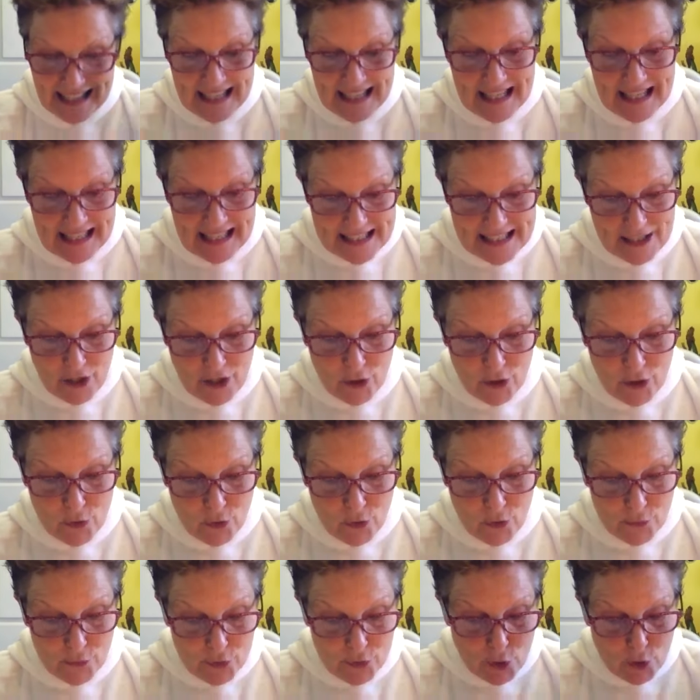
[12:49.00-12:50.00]
So
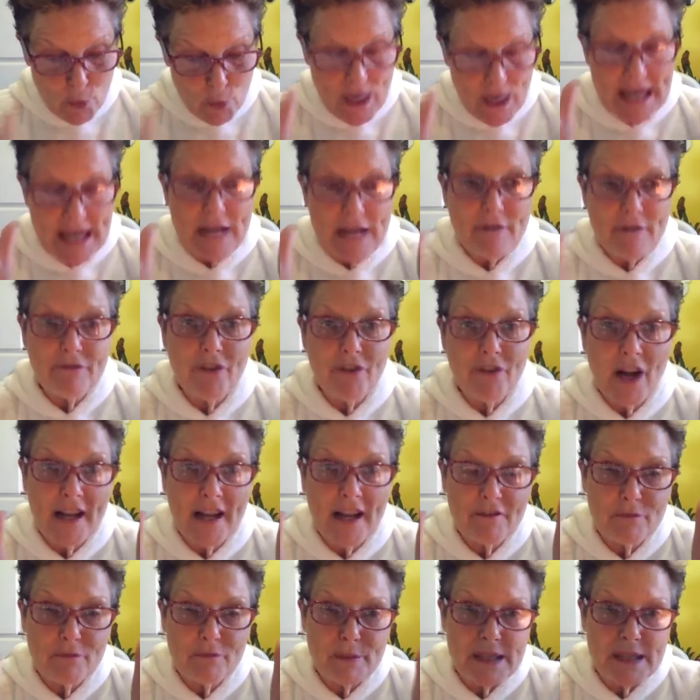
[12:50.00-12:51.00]

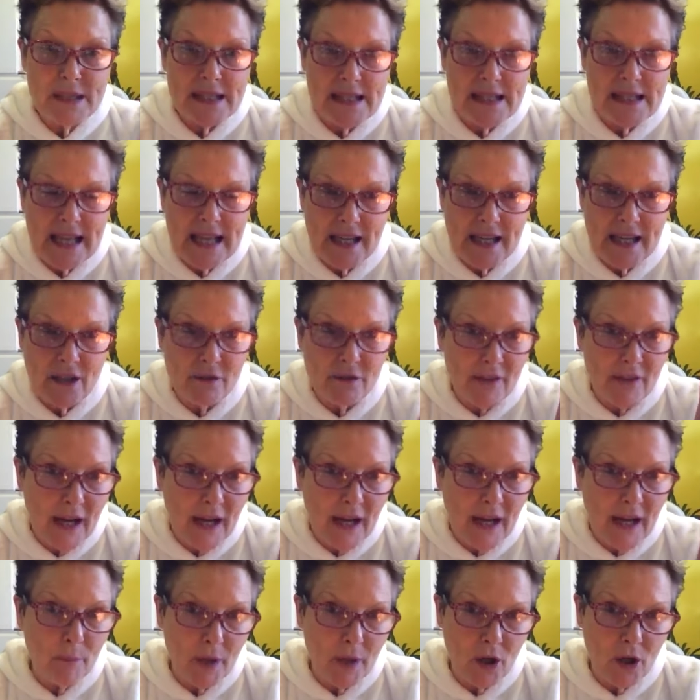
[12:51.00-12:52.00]
25% of our
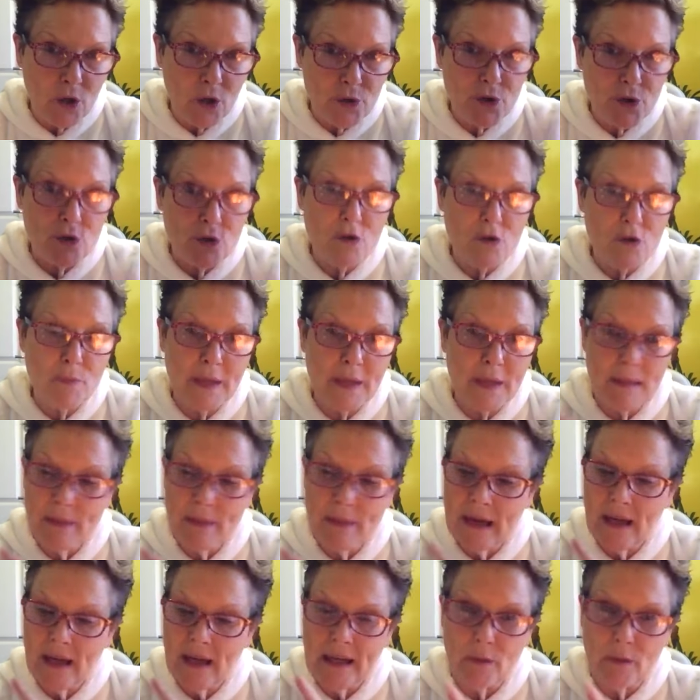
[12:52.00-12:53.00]
posts should be
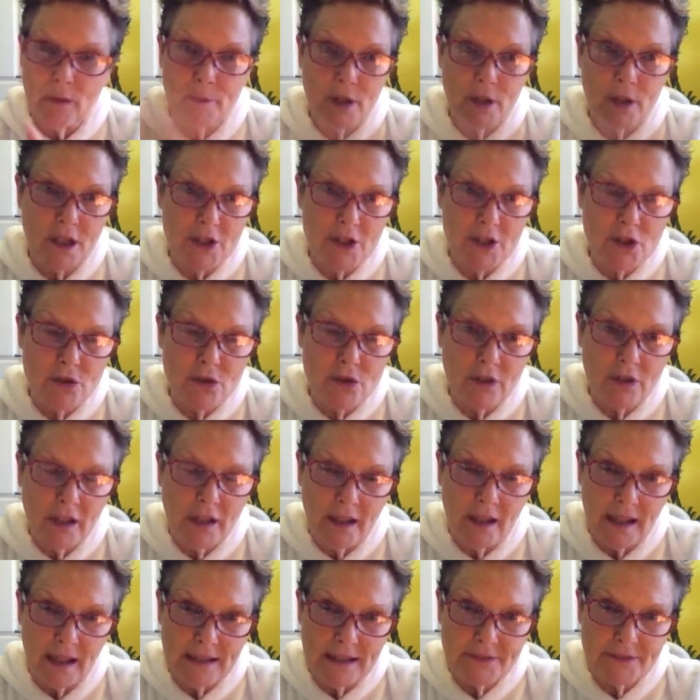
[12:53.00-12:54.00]
about our personal
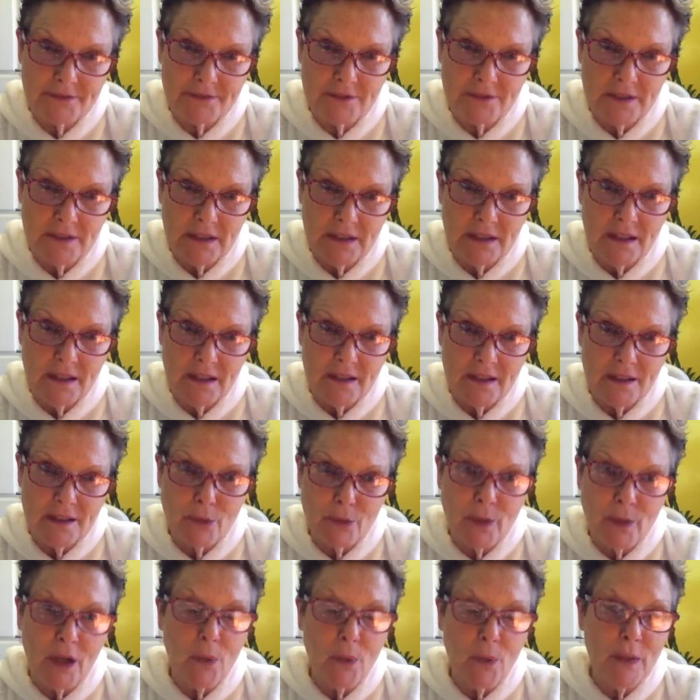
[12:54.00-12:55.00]
life that we
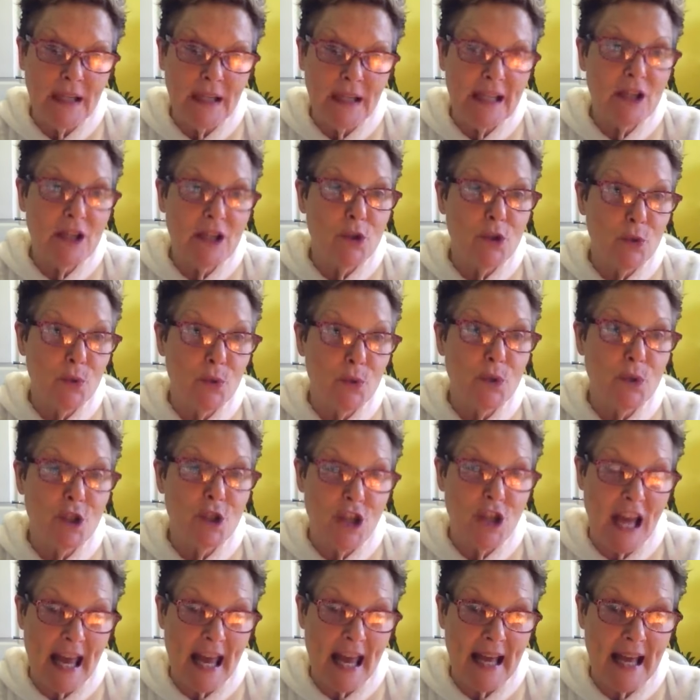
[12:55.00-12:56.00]
are willing to
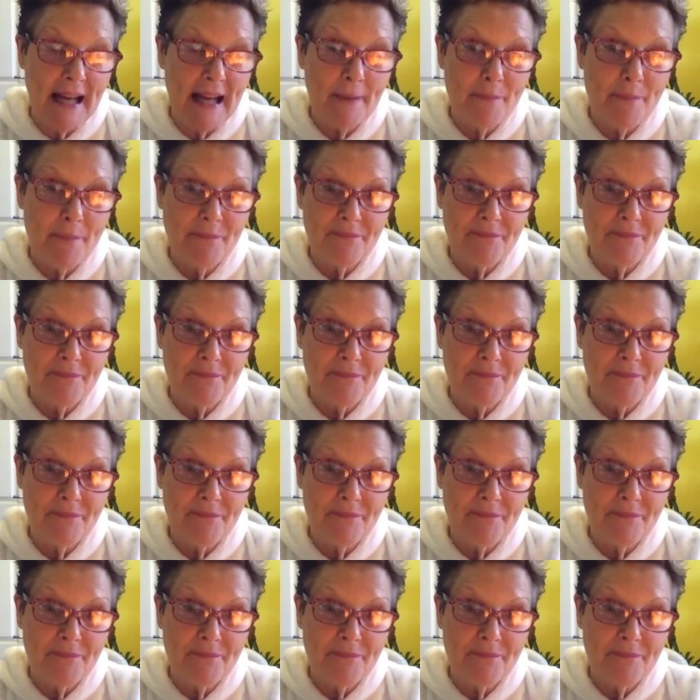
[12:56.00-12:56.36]
share.